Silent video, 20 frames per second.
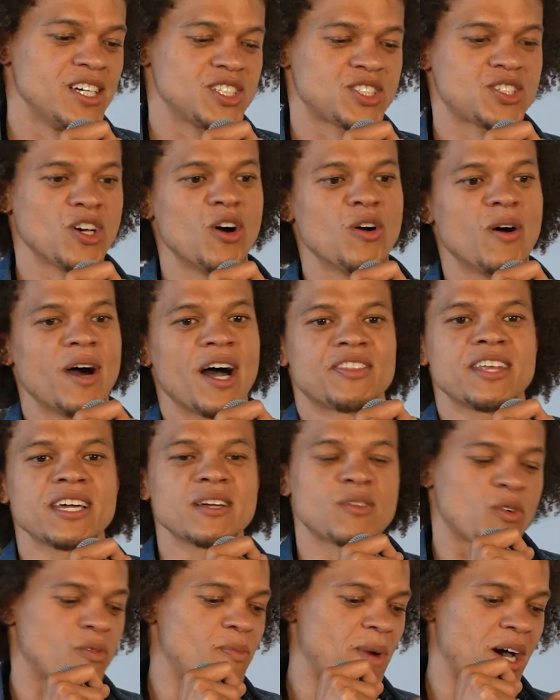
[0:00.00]
So I
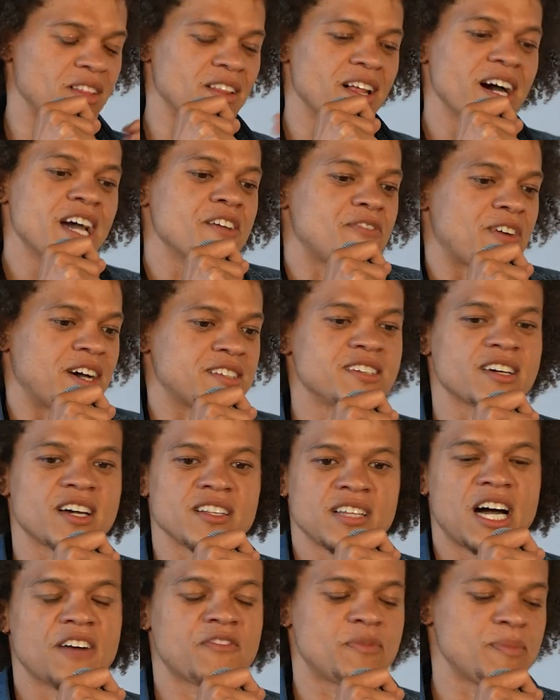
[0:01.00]
think with my life, I took a
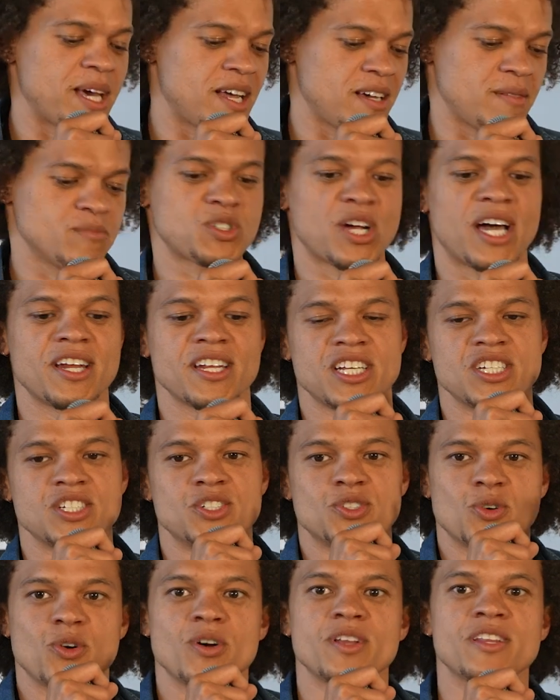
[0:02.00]
lot from that. I'm trying to
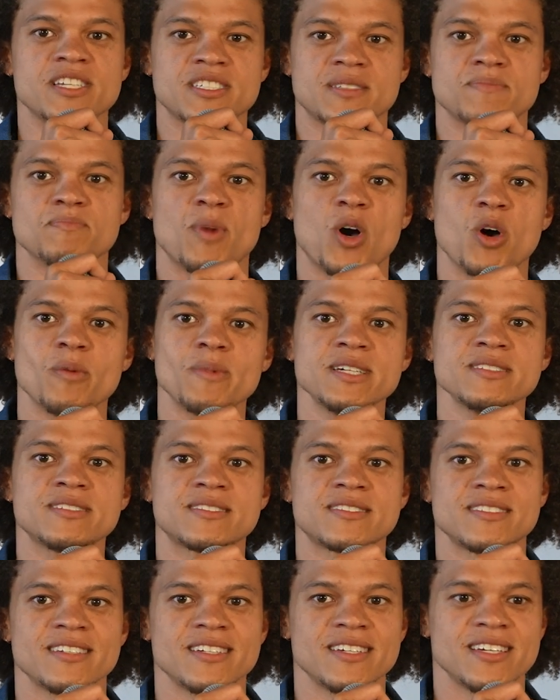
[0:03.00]
enjoy these
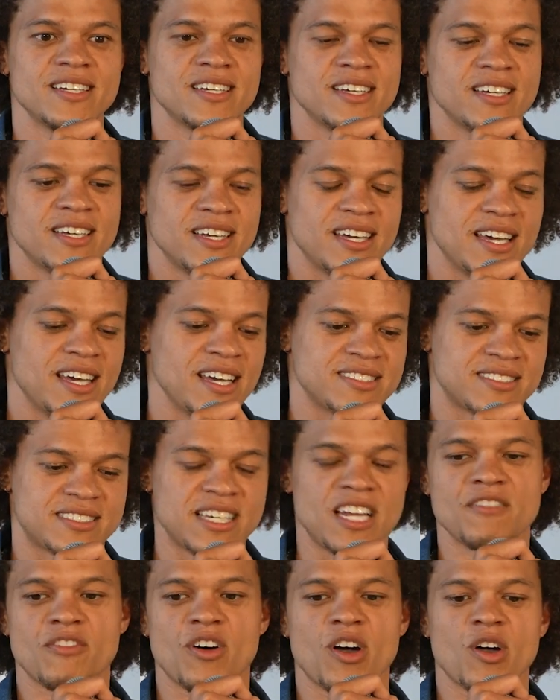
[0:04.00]
moments. Mm.
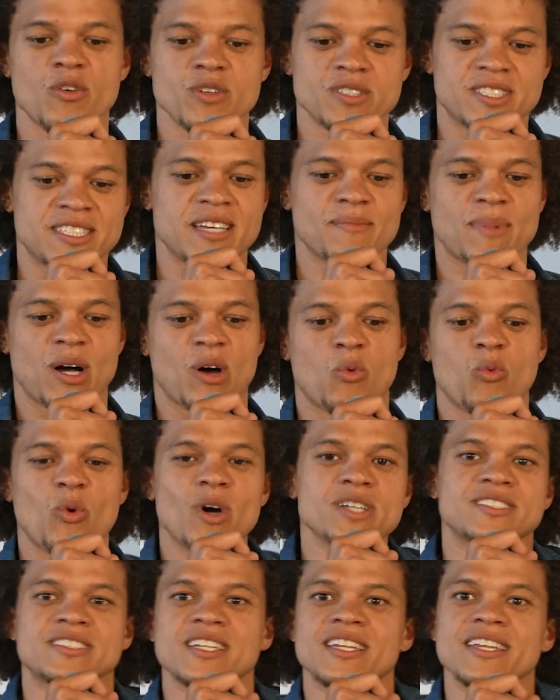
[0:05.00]
Instead of I always think about
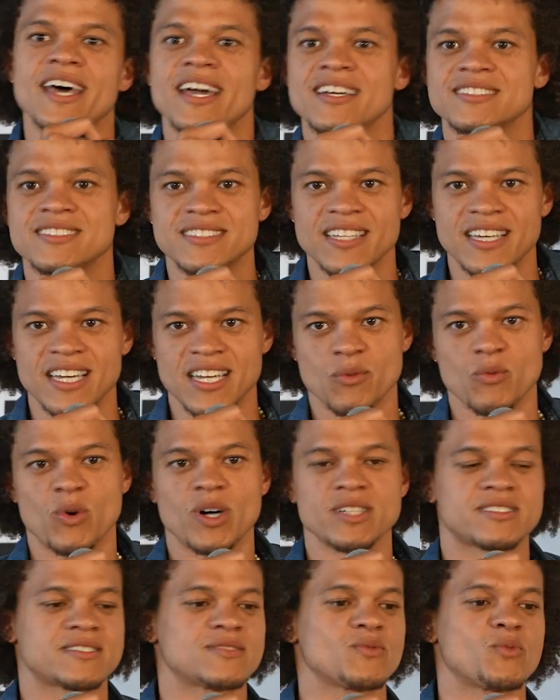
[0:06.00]
what's the next thing,
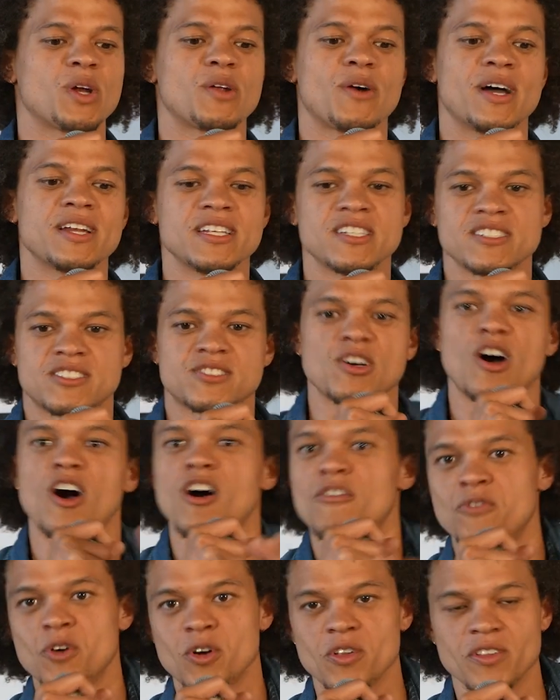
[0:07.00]
what's what do I need to
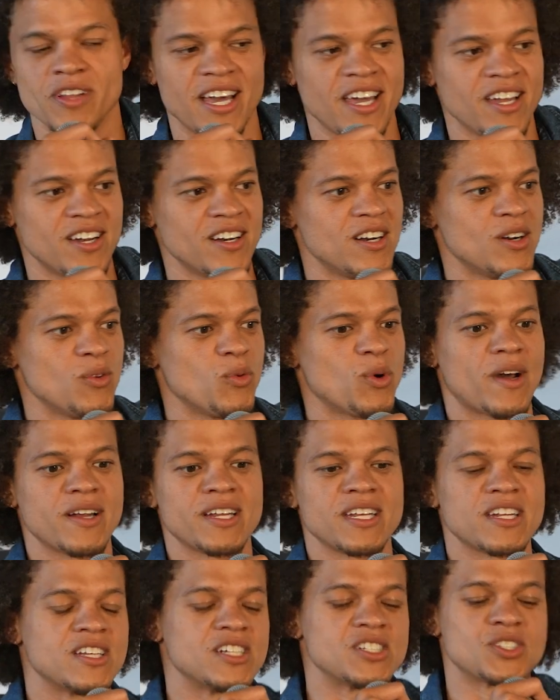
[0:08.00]
solve for later, what do I
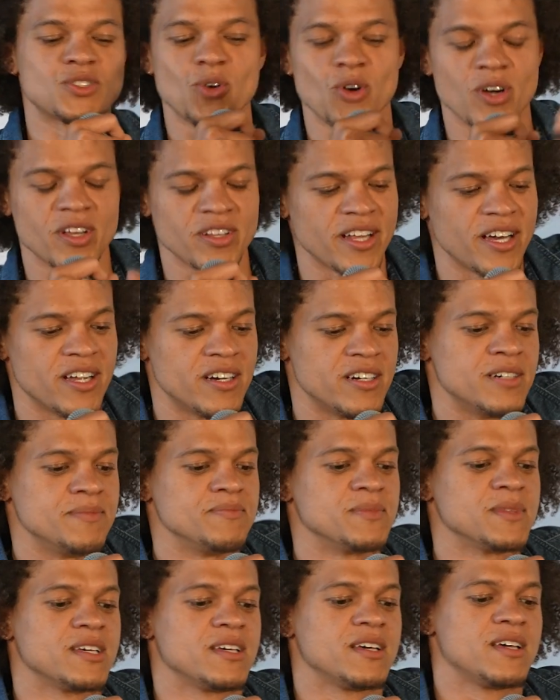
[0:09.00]
need to enjoy
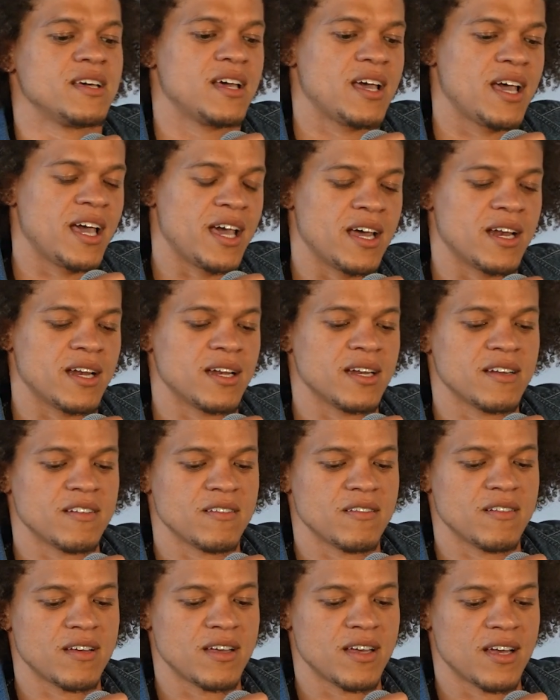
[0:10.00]
later, and